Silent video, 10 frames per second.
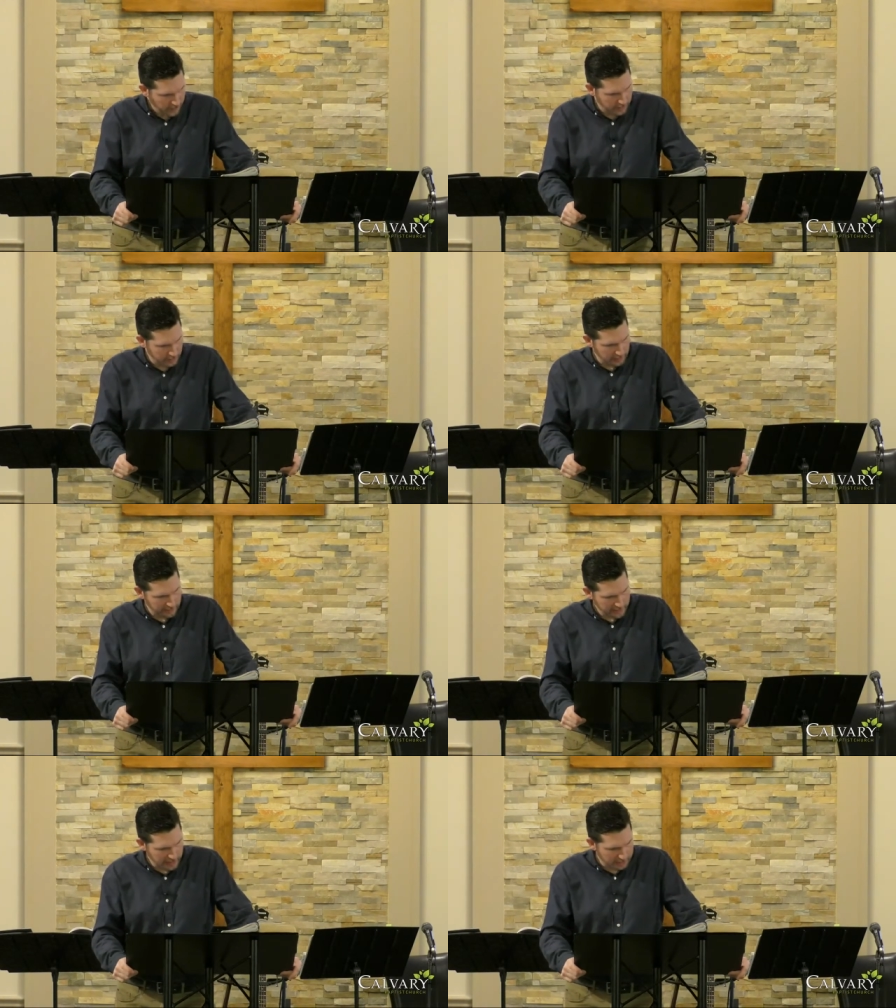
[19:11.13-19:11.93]
So,
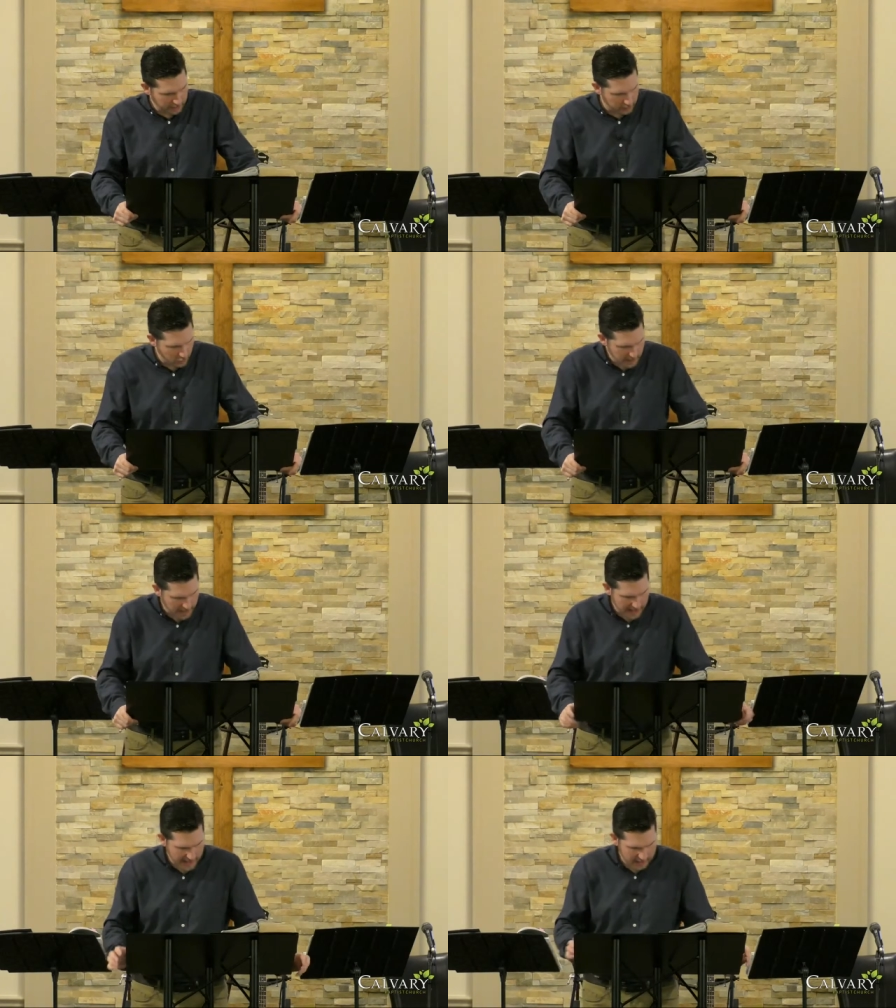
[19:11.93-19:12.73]
lifting up the drooping
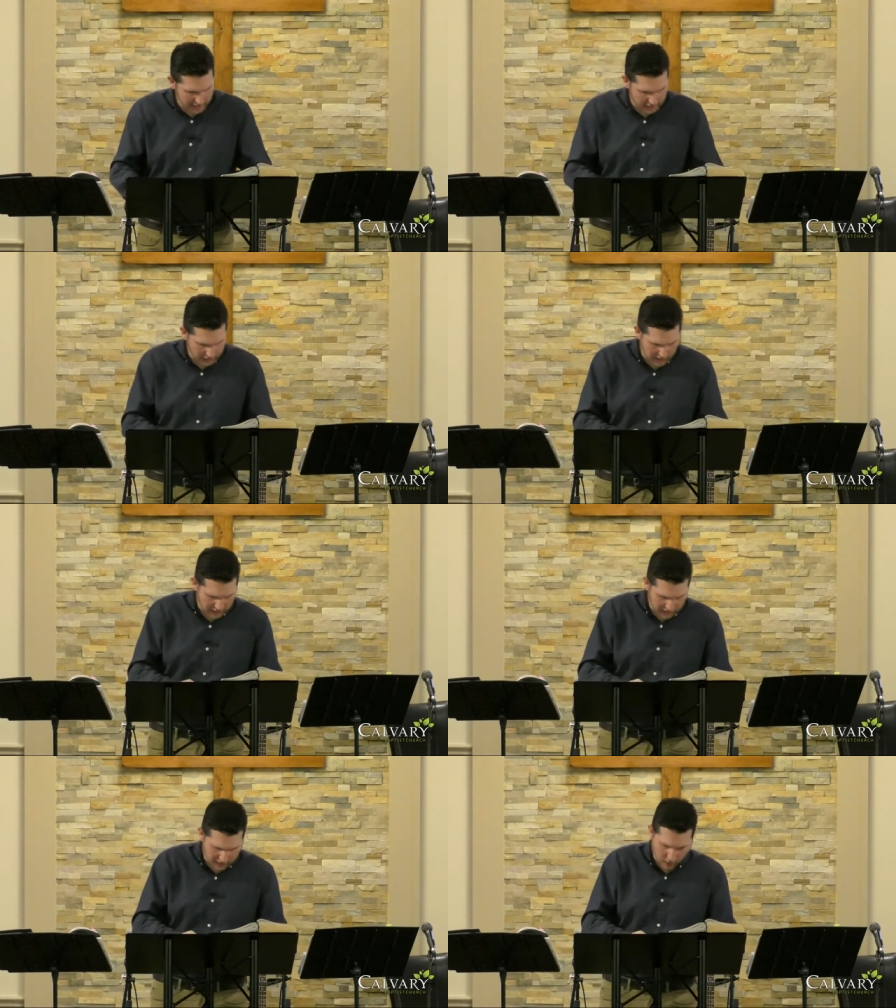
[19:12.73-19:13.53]
hands and
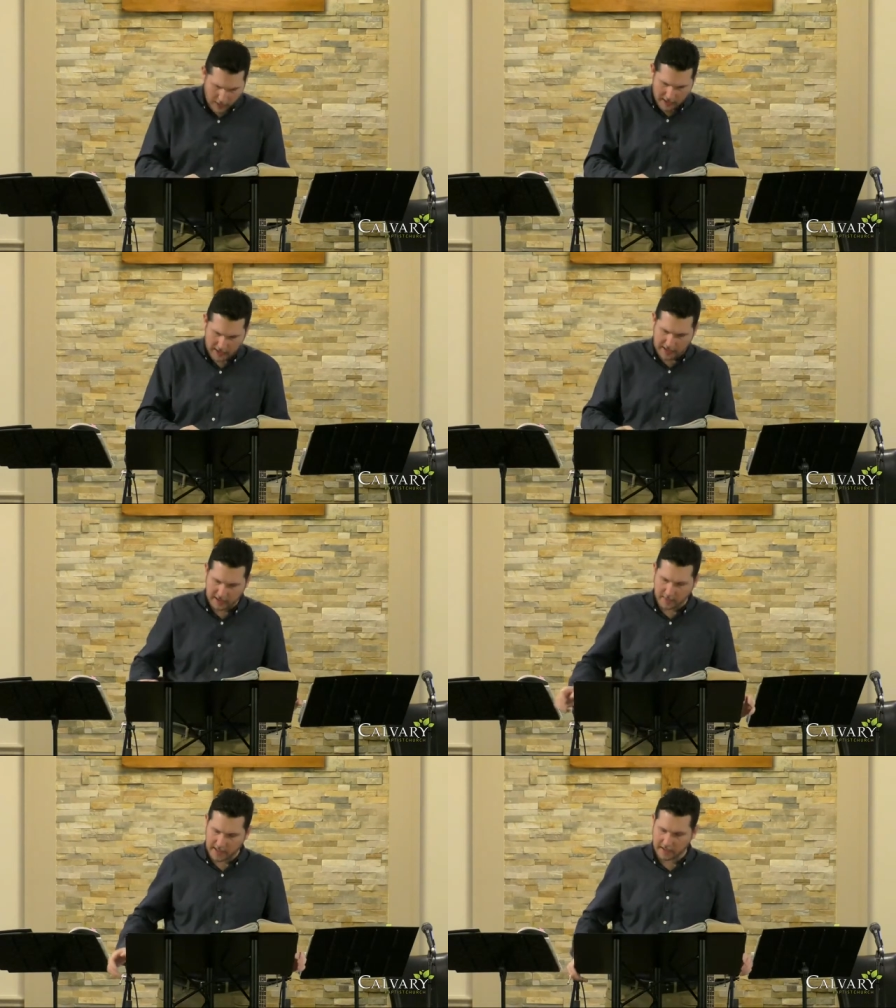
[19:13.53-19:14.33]
strengthening the weak
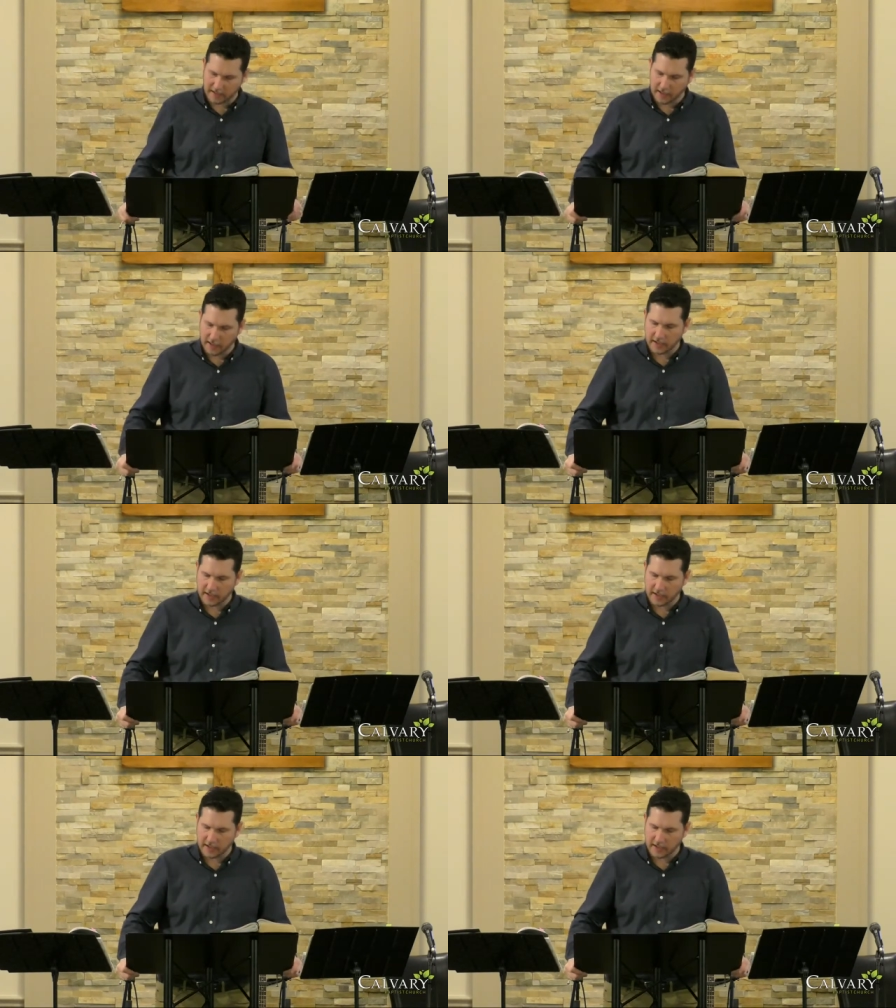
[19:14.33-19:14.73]
knees means